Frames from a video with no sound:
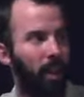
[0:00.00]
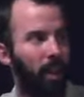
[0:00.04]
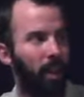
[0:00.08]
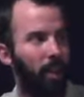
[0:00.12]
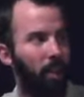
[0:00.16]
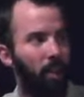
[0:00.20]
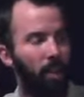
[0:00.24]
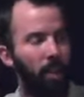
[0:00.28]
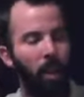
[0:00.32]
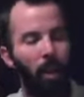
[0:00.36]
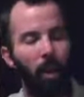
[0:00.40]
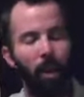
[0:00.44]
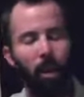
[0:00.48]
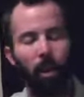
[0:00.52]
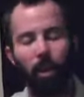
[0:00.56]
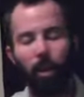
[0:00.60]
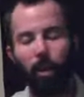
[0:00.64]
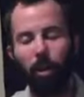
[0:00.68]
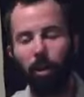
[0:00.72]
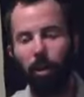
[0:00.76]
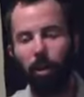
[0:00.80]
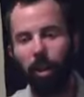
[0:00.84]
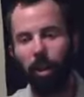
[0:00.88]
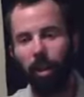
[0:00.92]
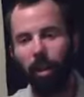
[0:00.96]

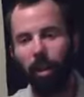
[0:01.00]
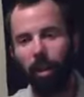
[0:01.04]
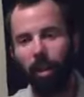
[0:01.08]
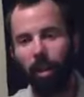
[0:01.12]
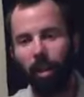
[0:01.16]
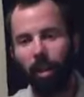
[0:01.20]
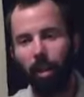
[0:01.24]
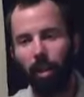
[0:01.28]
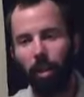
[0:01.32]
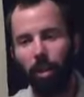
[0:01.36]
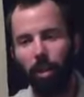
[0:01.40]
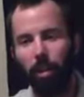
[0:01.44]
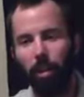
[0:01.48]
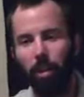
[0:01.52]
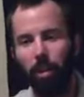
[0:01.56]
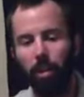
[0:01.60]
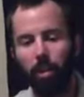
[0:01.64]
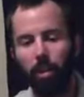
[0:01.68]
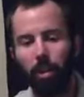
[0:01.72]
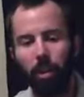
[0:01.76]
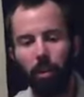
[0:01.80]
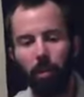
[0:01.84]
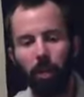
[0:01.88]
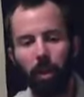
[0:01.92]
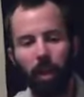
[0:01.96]
So you
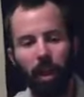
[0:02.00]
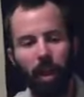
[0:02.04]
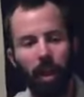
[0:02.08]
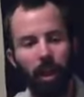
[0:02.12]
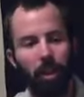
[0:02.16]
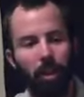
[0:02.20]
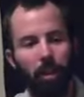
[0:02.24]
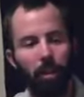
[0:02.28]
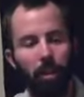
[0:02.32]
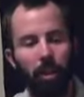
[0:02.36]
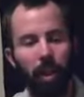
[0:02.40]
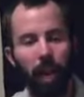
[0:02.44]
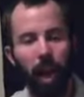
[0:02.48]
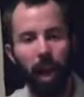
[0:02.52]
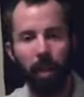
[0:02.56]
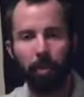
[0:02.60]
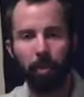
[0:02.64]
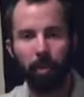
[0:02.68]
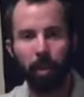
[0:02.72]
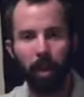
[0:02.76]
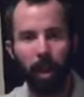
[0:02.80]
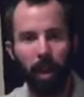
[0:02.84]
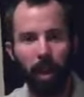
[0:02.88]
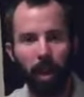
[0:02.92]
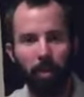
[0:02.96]
could be on your
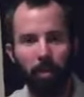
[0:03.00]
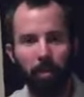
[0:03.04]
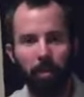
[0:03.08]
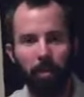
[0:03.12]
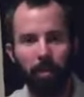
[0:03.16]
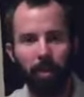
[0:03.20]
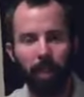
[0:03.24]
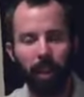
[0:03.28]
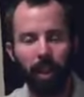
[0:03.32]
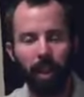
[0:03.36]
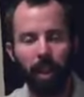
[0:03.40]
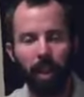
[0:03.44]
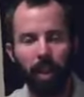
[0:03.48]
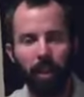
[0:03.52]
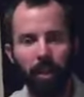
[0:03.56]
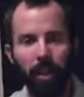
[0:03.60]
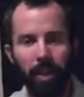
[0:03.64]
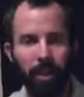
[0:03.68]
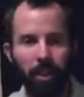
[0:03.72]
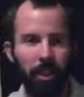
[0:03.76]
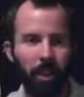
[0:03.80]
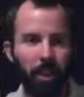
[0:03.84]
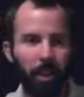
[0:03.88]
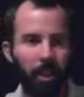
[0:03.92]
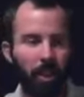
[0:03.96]
laptop
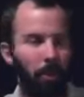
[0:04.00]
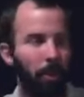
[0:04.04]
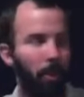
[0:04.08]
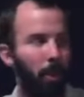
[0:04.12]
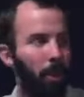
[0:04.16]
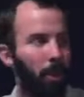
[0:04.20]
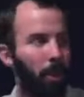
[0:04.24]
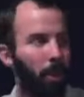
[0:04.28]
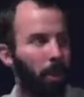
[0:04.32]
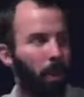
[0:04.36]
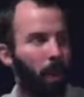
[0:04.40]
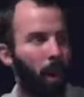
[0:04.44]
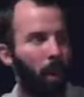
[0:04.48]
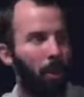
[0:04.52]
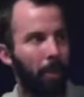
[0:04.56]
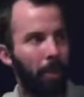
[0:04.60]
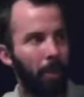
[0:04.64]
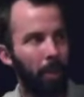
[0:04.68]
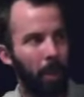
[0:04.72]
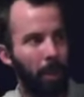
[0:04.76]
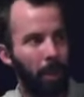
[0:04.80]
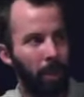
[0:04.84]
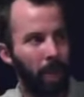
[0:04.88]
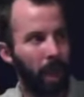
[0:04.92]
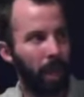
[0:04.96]
listening to music off of
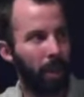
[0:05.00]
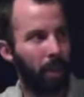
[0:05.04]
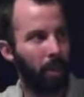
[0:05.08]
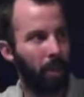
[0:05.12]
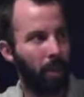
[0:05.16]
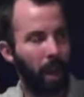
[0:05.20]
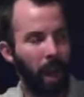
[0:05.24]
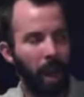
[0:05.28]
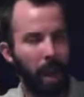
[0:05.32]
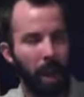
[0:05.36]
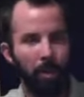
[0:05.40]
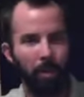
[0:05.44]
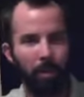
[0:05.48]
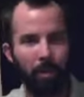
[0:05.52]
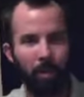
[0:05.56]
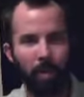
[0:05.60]
your desktop